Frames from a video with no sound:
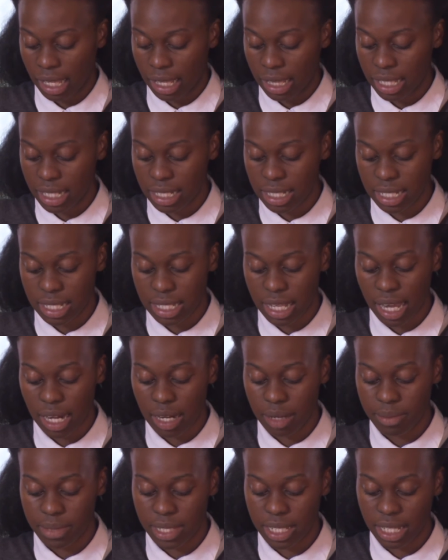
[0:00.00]
These
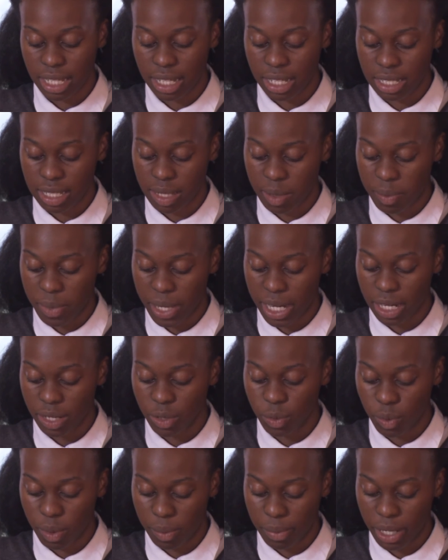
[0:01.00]
asylum seekers are men
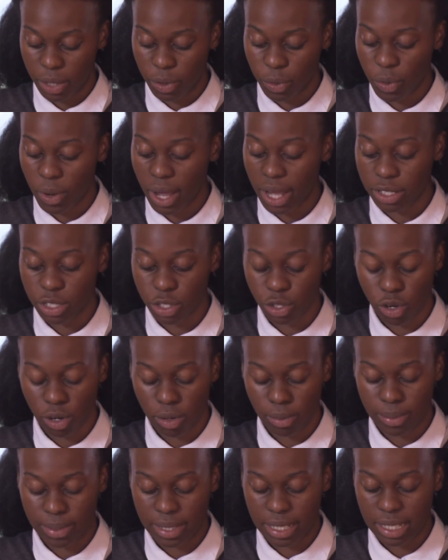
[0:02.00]
and women who had
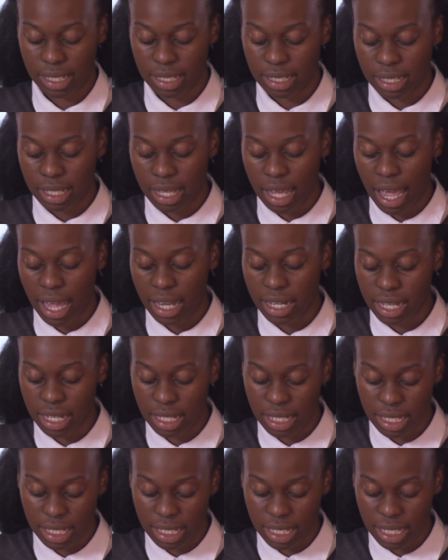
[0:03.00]
jobs,
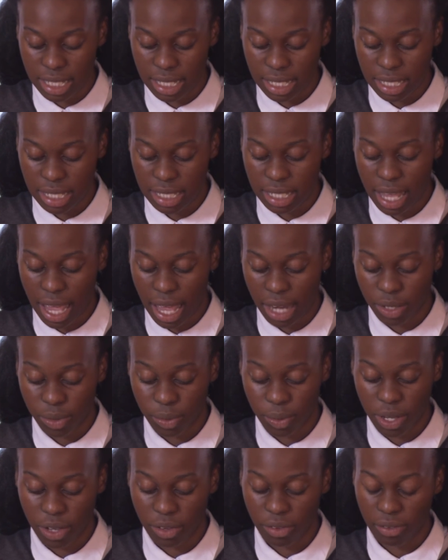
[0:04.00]
identities, and a
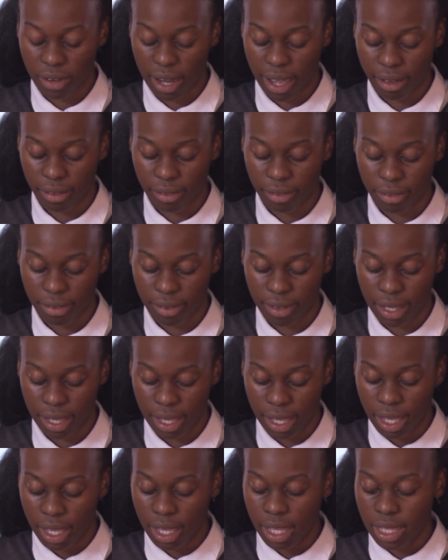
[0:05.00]
way of life.
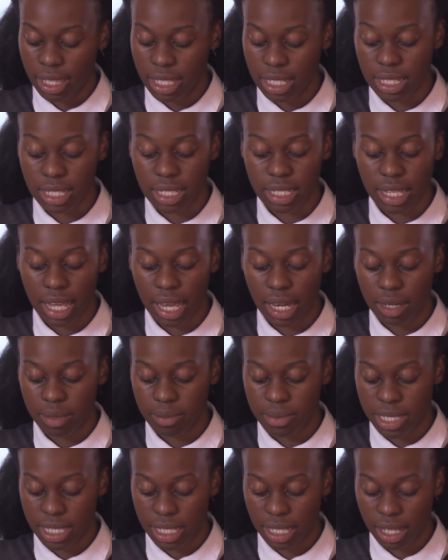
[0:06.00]
These
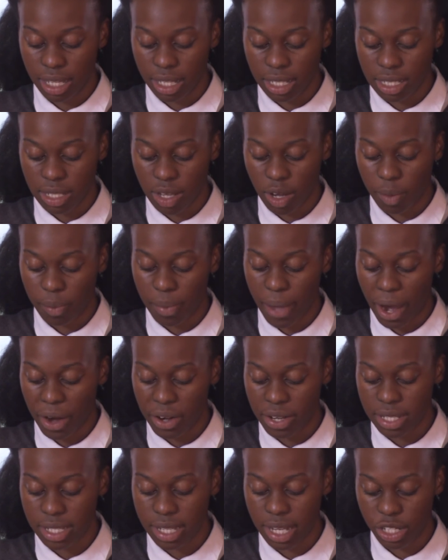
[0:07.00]
asylum seekers are
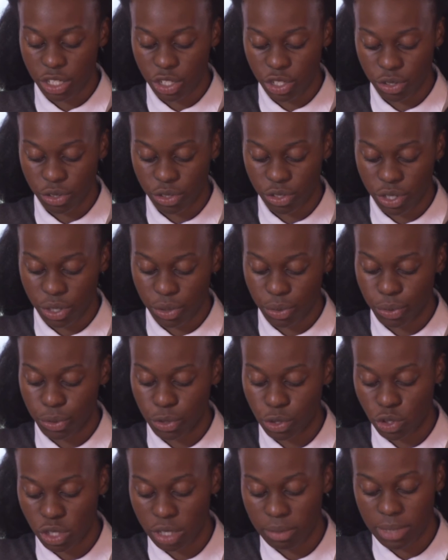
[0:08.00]
parents and children
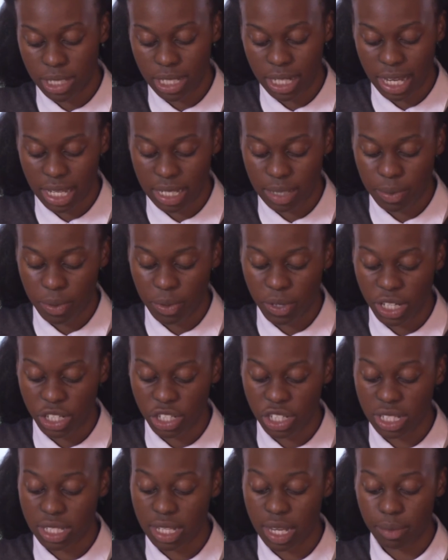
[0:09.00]
whose dreams and
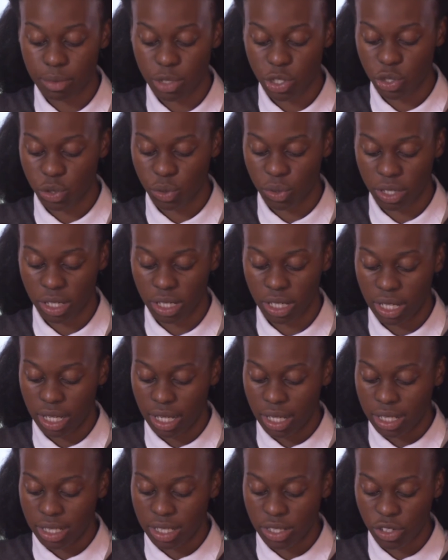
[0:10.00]
aspirations, I'm sure,
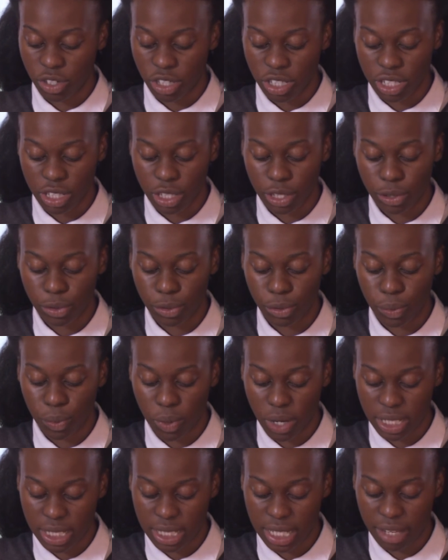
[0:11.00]
did not include
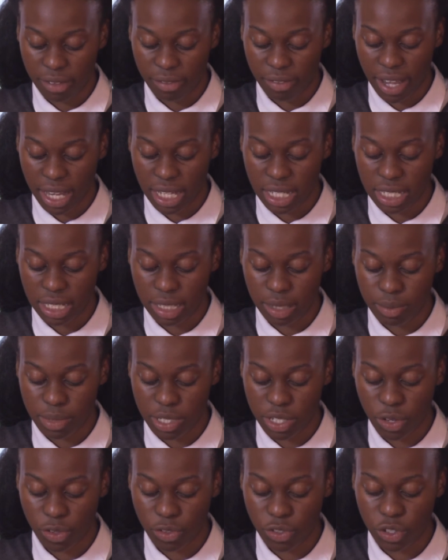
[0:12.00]
one day finding
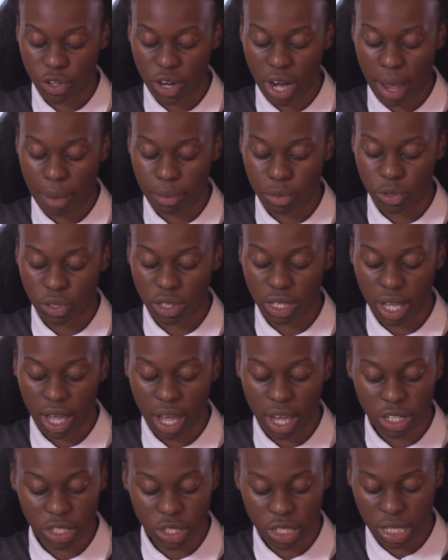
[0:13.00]
themselves crammed with a
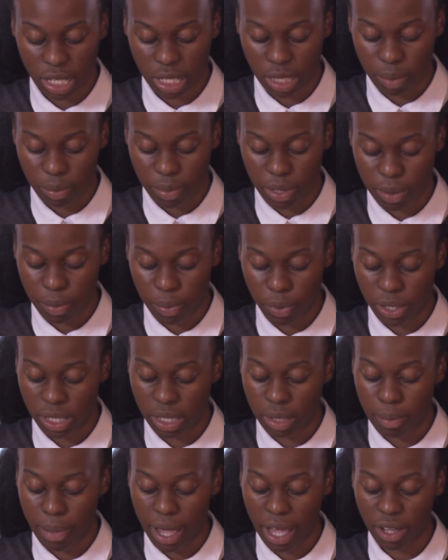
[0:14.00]
hundred other people in
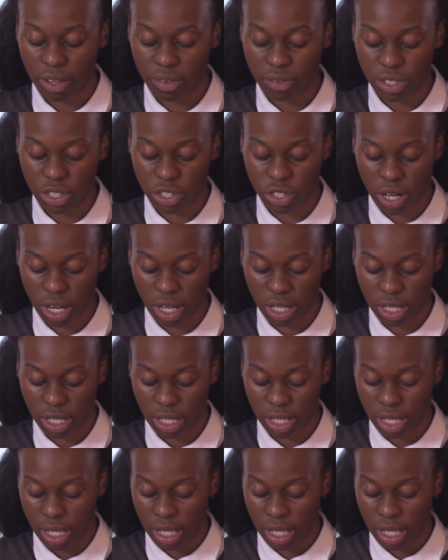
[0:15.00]
the back of a truck,